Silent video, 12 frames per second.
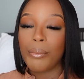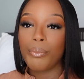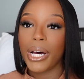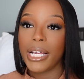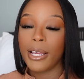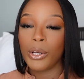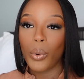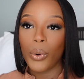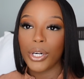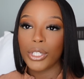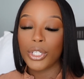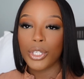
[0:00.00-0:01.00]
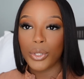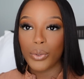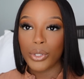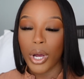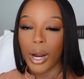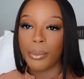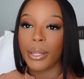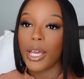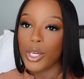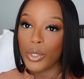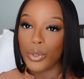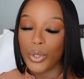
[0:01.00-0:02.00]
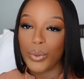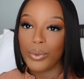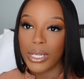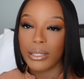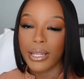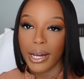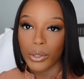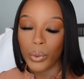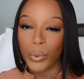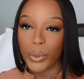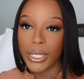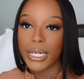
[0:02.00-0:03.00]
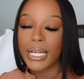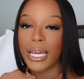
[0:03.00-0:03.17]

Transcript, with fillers: But in order to use CarPlay, you do need that cord,